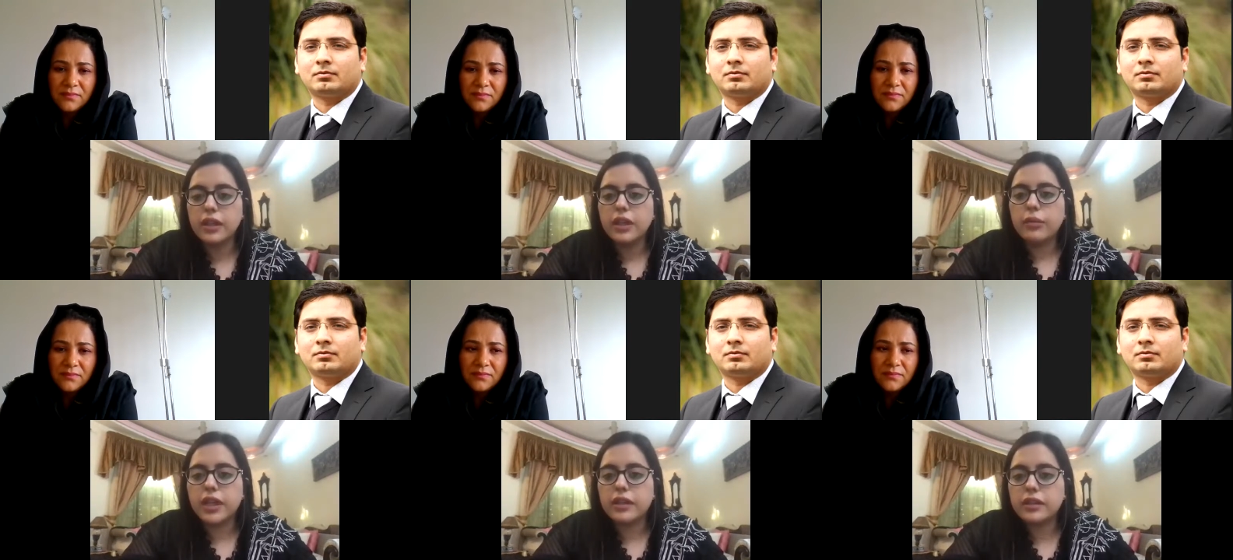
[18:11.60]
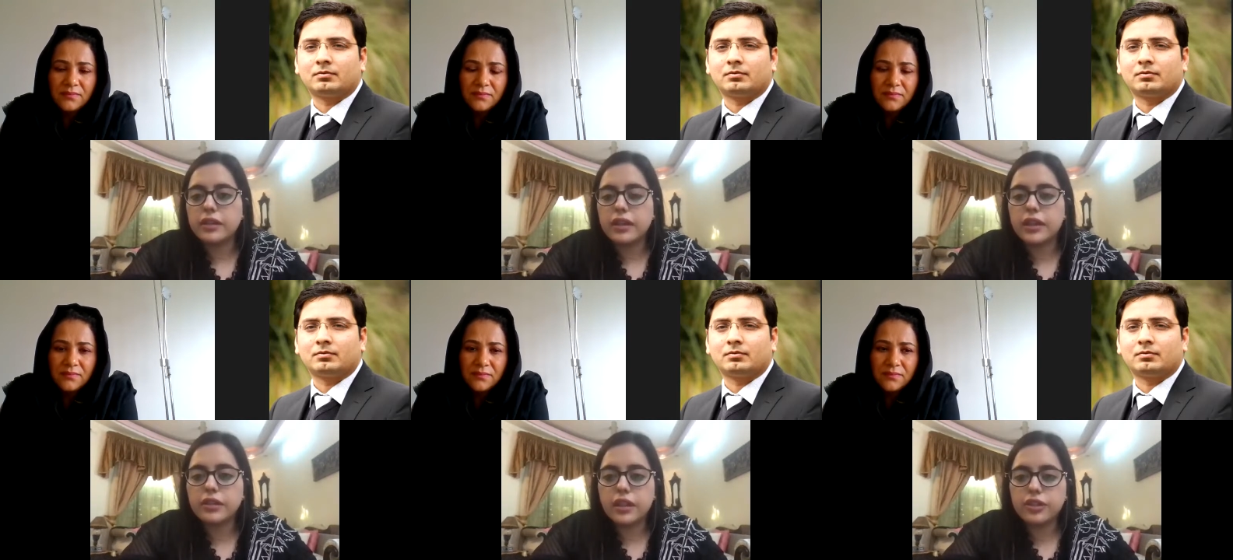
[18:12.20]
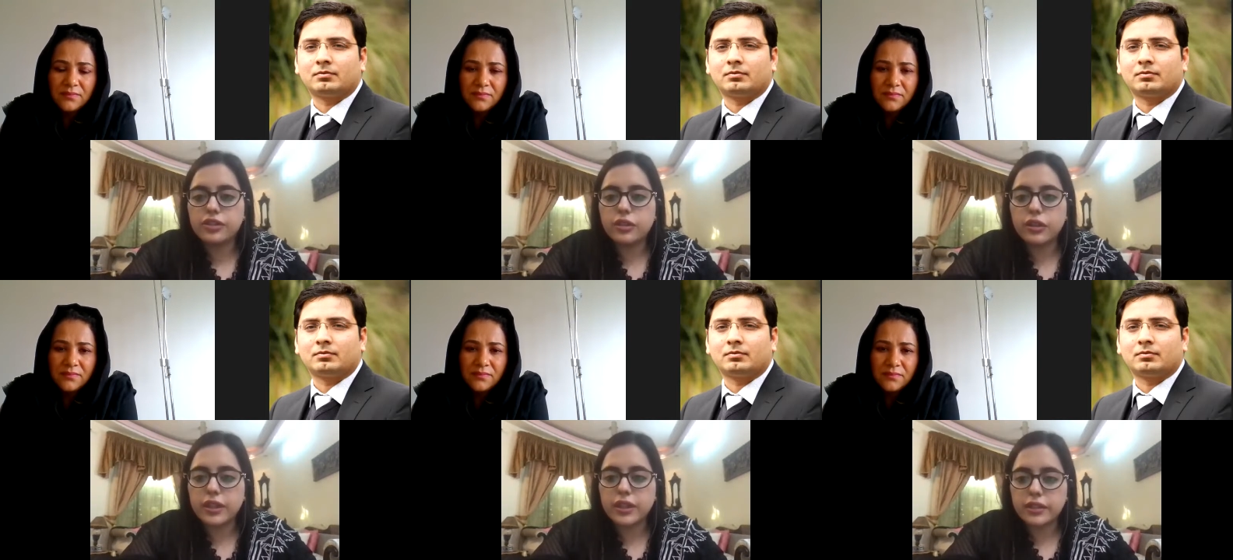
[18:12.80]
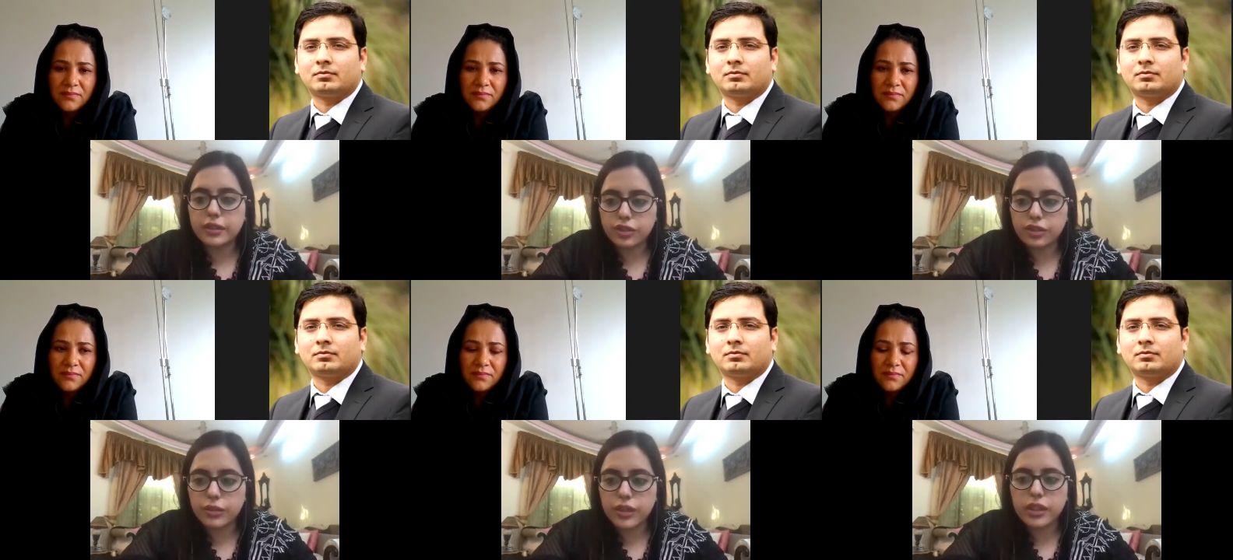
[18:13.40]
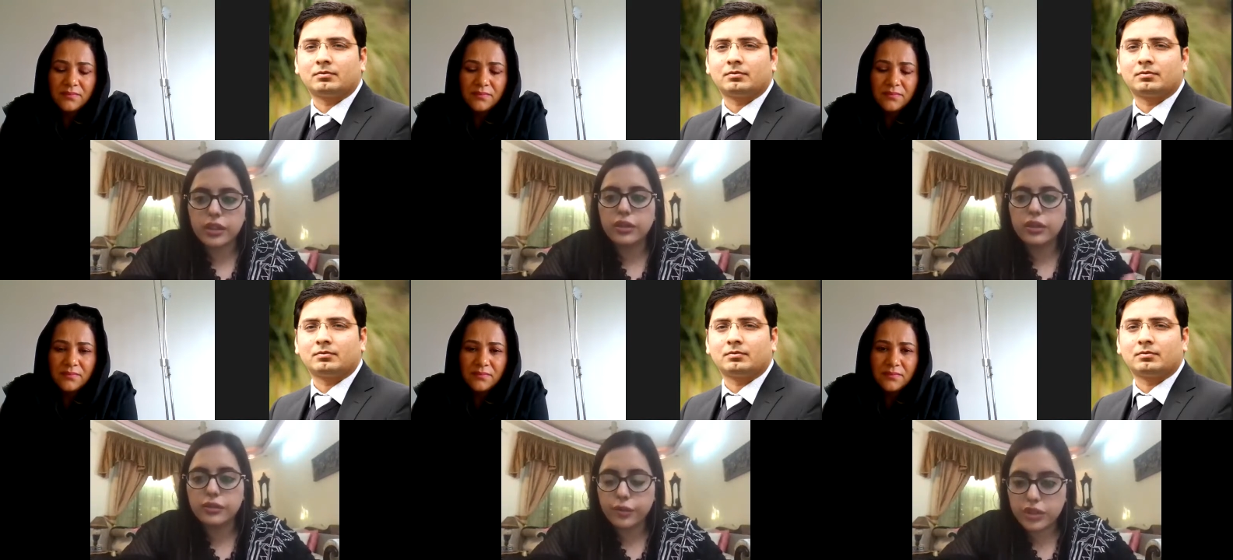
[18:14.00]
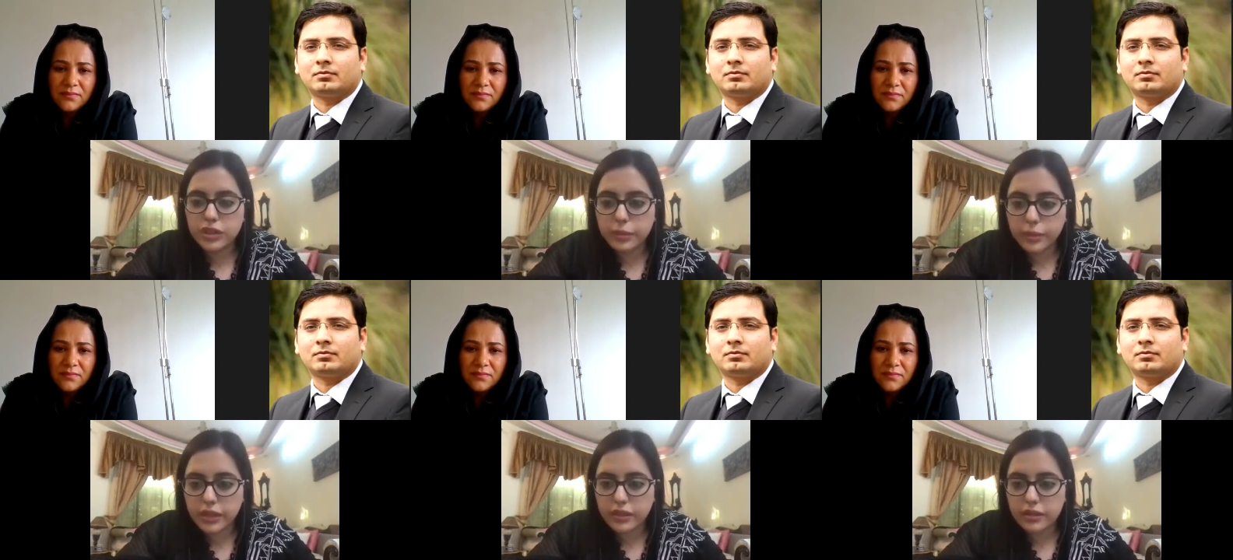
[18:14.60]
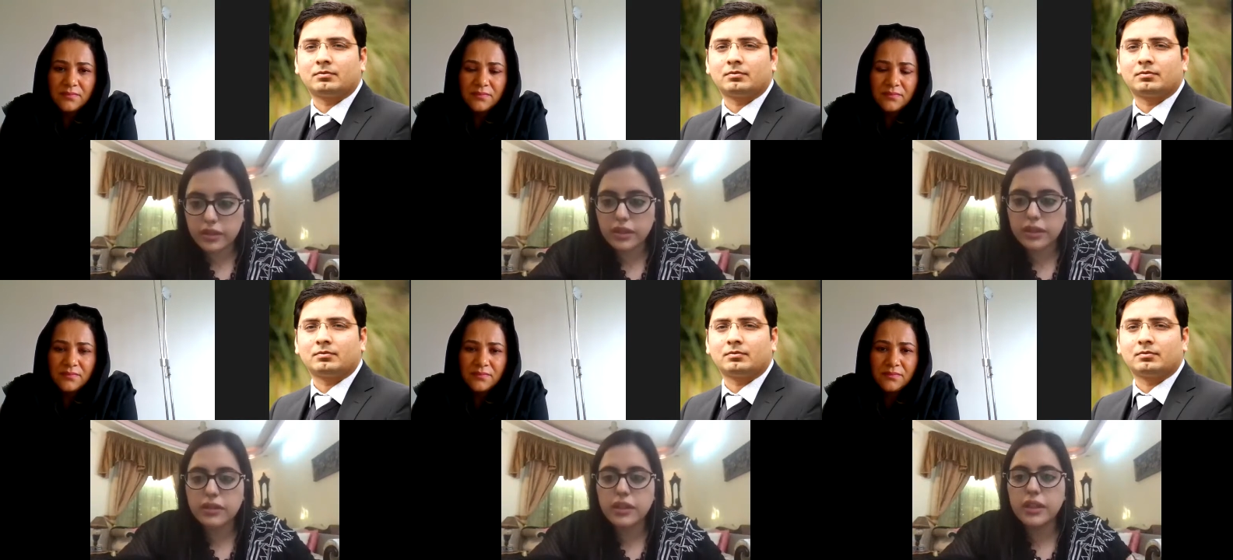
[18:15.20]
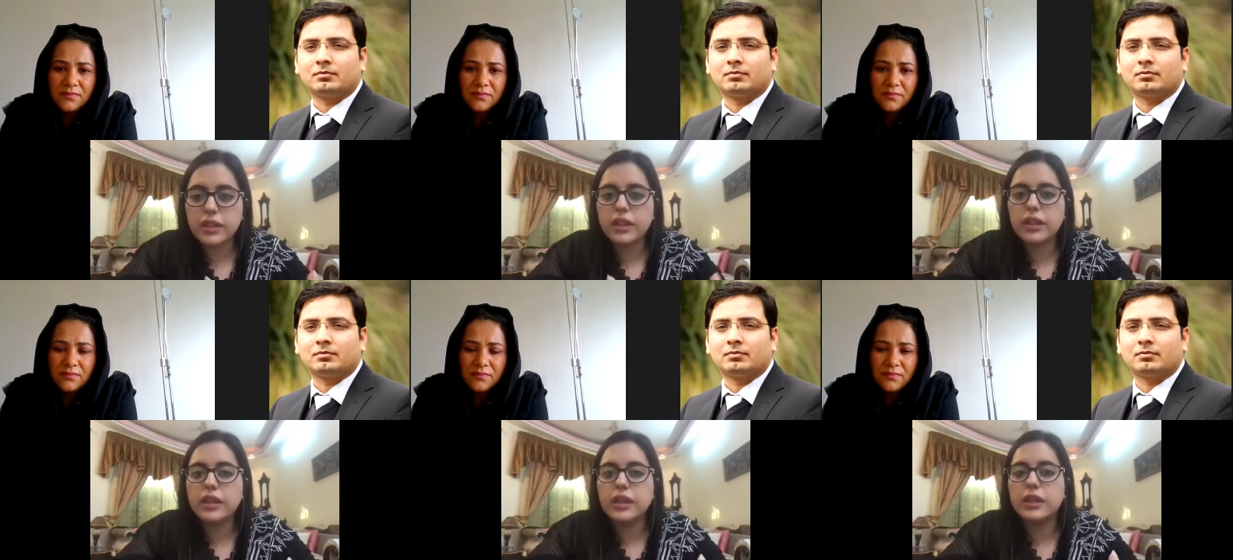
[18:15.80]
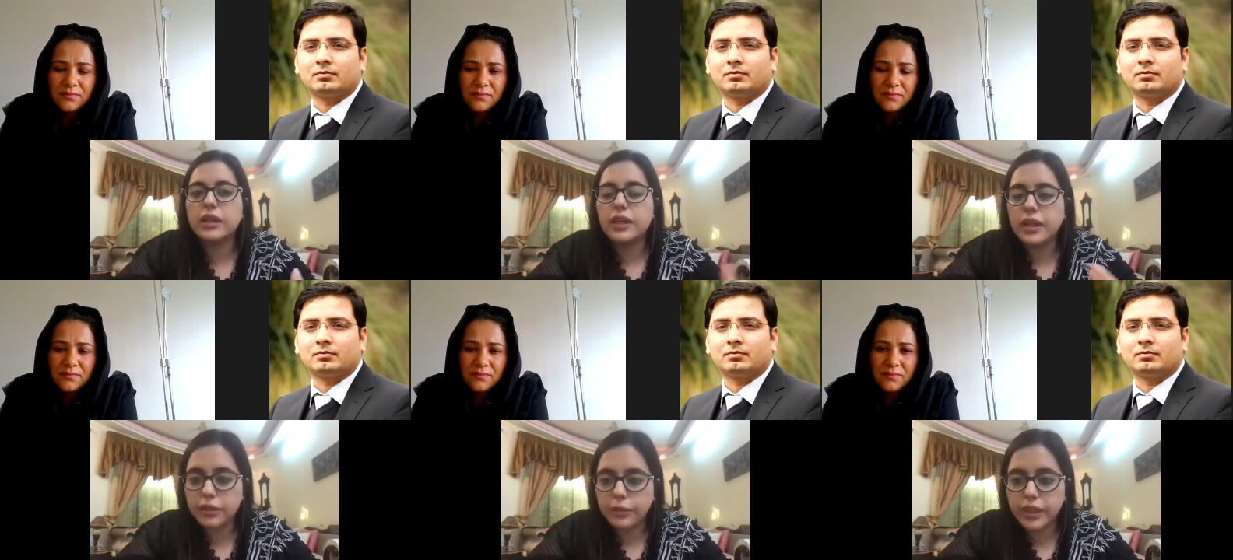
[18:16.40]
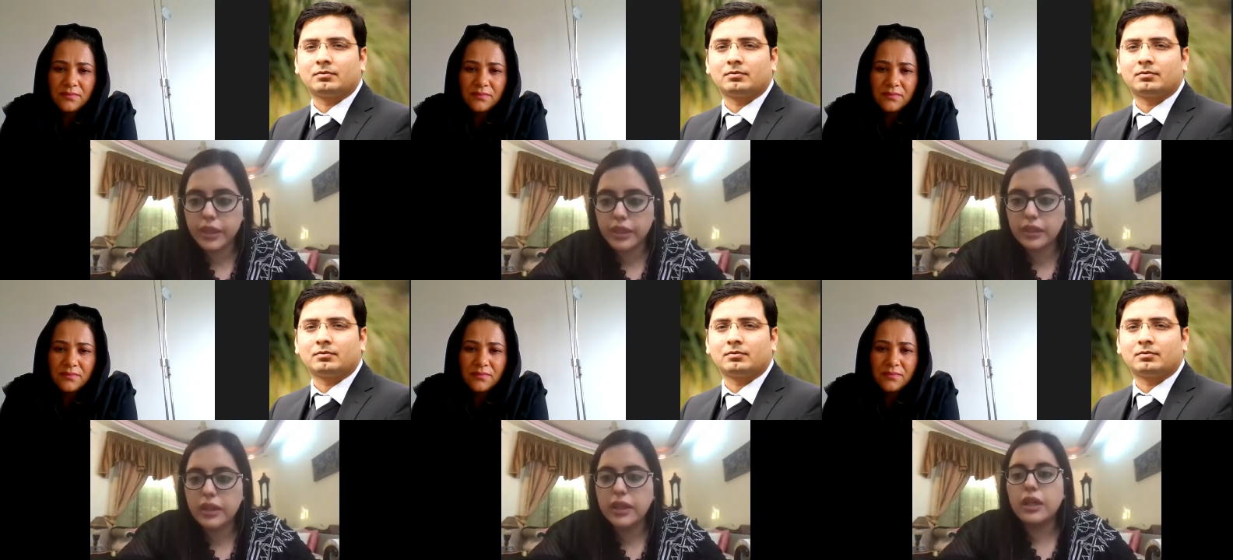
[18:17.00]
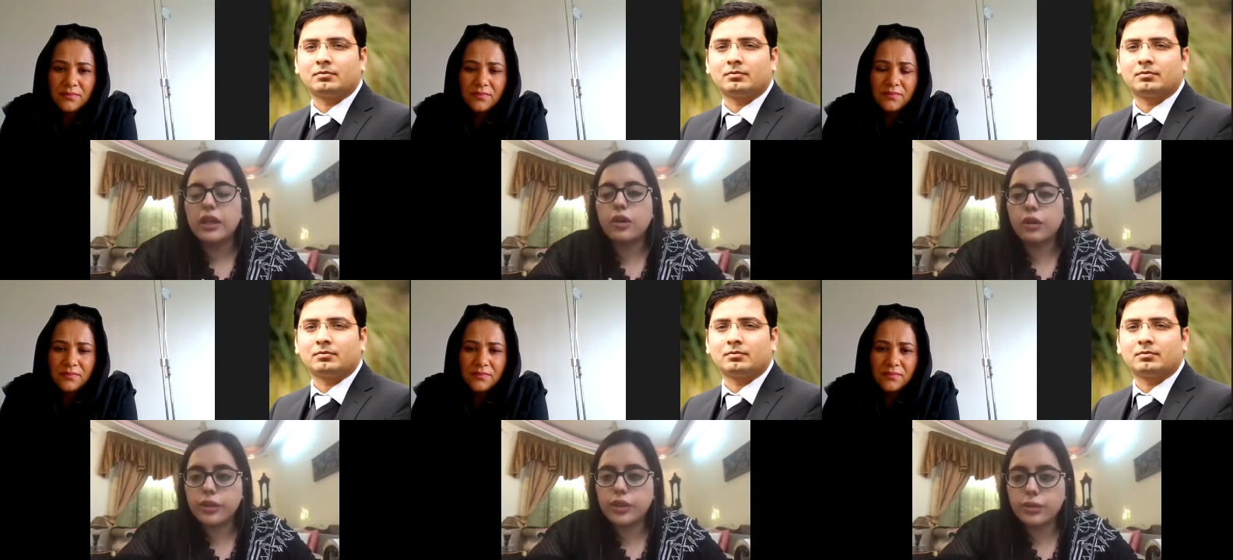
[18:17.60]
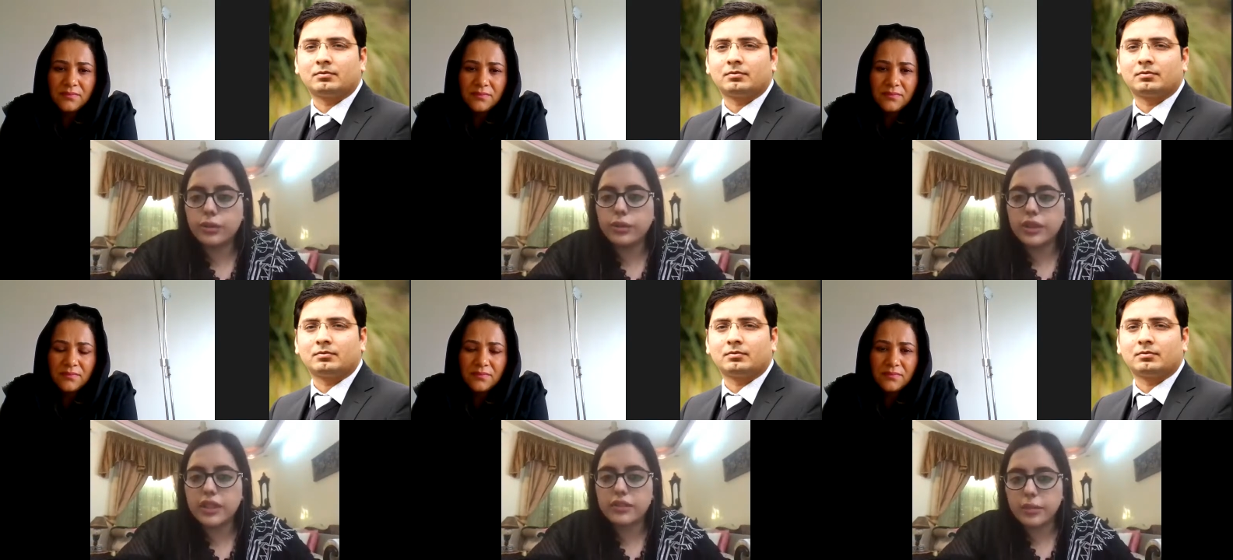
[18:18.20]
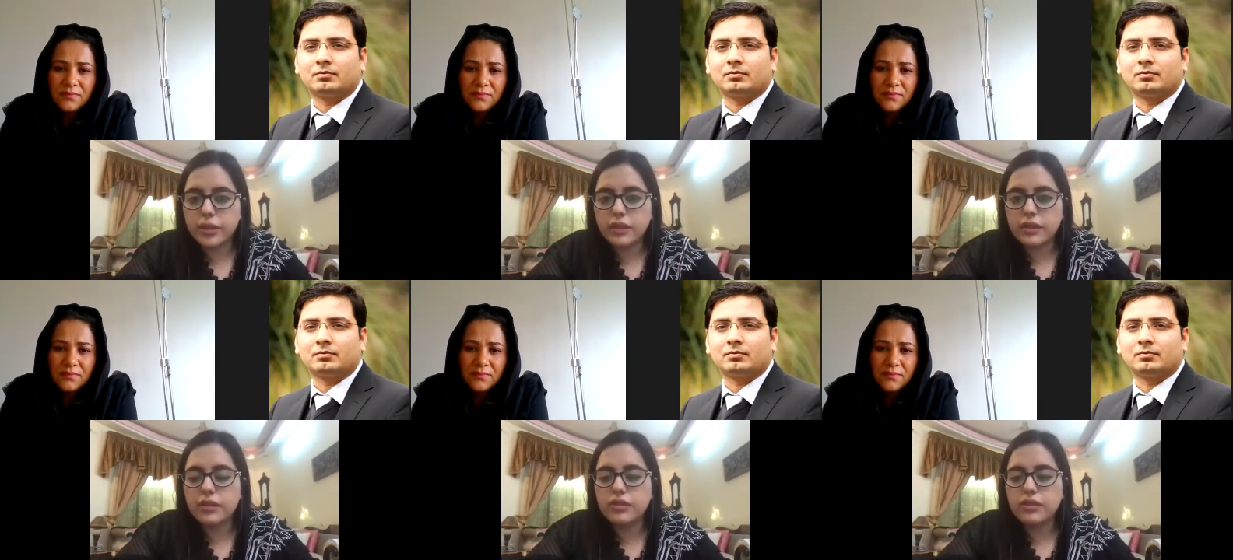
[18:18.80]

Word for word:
Speaker 1: by the international organization working on enforced disappearances? Is there any help being offered to these women, these